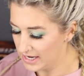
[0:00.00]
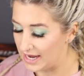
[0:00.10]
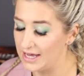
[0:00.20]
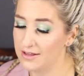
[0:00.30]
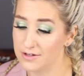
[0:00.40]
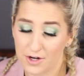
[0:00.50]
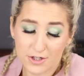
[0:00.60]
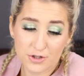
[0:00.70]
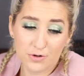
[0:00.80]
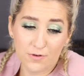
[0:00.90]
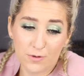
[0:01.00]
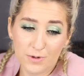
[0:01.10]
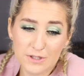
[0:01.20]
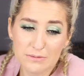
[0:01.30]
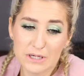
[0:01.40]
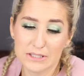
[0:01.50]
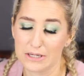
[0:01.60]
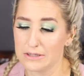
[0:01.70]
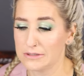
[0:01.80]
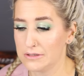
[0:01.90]
And the Natasha Denona formula is
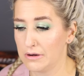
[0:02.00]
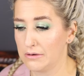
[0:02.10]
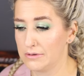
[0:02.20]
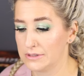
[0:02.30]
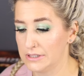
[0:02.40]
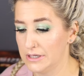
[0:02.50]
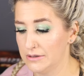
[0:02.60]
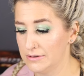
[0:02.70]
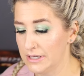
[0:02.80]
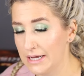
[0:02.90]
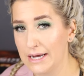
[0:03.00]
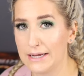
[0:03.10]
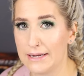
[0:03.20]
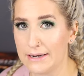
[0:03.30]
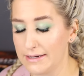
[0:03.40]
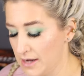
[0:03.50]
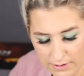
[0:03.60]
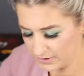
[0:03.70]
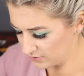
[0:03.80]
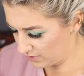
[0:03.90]
amazing. So, I get it.
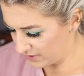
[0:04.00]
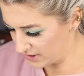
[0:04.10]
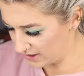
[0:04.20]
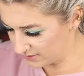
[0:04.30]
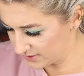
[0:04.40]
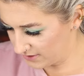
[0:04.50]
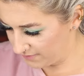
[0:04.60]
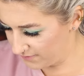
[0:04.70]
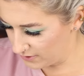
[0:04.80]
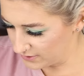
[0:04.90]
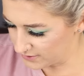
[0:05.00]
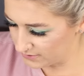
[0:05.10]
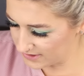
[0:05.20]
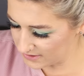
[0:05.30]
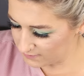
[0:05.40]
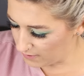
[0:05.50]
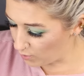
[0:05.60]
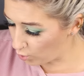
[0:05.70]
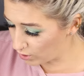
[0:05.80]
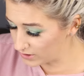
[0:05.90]
Let me do all the nail stuff first. So this is from
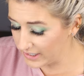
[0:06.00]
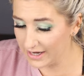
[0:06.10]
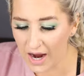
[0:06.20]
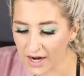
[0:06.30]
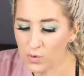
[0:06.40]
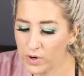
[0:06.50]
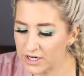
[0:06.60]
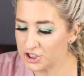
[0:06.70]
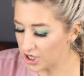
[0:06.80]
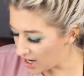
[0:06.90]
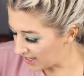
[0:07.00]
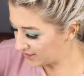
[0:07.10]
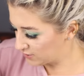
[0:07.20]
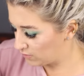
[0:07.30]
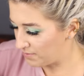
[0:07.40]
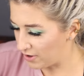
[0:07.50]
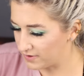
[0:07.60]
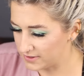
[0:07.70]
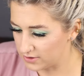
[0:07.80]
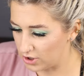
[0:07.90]
Orly. I wish I knew about
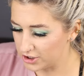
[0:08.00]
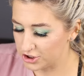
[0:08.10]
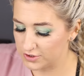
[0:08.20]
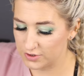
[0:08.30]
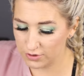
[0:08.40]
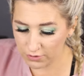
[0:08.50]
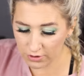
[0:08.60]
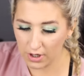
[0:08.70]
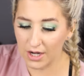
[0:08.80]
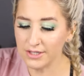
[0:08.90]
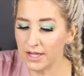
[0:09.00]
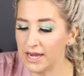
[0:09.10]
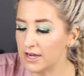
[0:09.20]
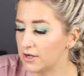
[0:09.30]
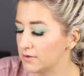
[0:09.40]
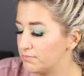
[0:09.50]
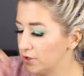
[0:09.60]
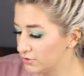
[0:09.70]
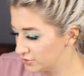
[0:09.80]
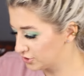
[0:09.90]
this launch sooner. Unlike
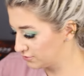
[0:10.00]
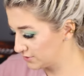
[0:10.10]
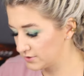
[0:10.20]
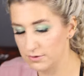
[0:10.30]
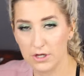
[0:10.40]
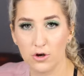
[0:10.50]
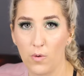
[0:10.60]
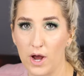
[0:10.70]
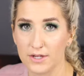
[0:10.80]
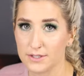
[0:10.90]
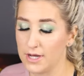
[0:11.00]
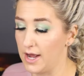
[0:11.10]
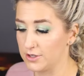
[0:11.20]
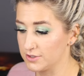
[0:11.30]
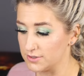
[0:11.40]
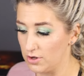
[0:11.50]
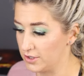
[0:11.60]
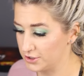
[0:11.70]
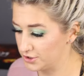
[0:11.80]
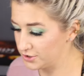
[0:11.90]
Beetlejuice EOS that just
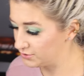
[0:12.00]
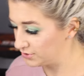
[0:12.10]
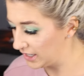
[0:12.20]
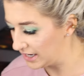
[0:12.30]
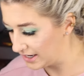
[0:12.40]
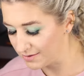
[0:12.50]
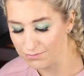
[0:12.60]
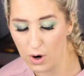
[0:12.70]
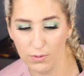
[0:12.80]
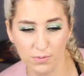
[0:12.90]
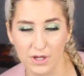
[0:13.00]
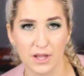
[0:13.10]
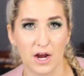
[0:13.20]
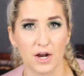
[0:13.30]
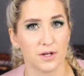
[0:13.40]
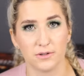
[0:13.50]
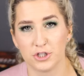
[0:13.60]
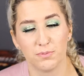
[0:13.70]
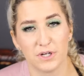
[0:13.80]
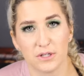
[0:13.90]
launched too late, and probably they got a
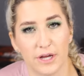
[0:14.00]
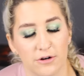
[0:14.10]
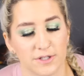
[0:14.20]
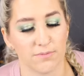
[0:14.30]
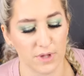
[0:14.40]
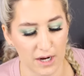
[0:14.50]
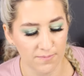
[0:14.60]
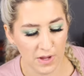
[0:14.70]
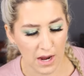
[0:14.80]
shipping delay or something.